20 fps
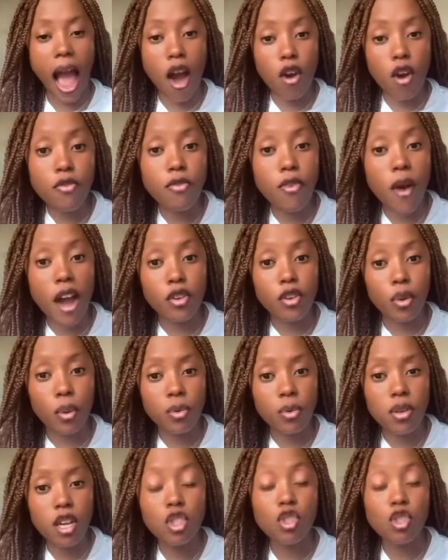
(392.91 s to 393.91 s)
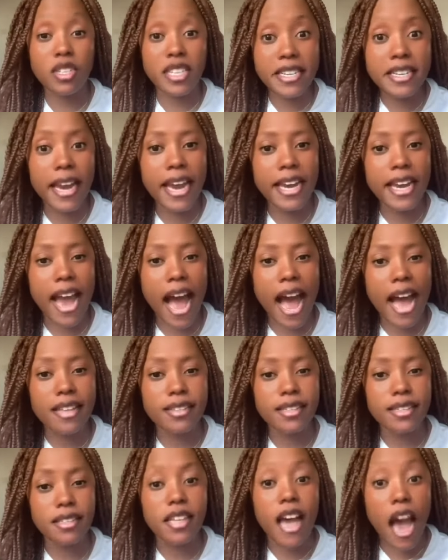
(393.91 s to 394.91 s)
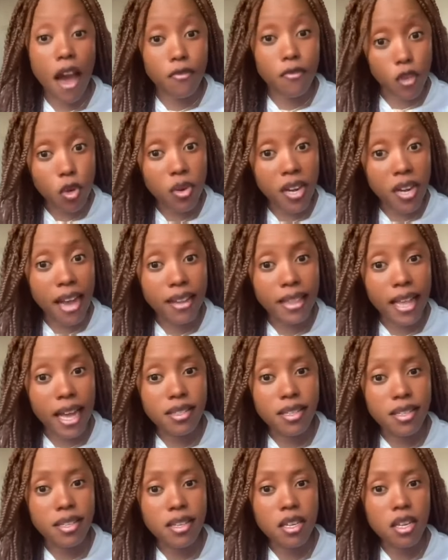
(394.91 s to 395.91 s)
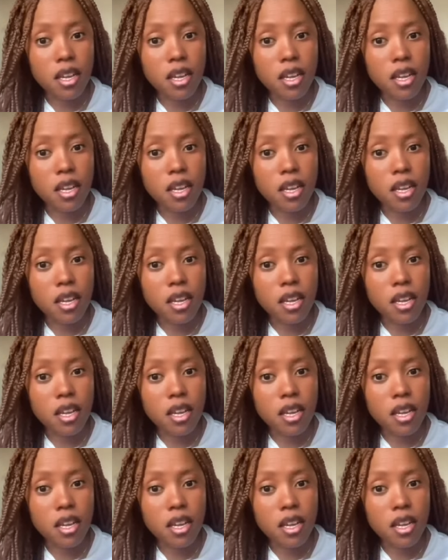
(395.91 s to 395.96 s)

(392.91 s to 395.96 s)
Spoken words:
Akufo-Addo, to declare their assets? Have you done that?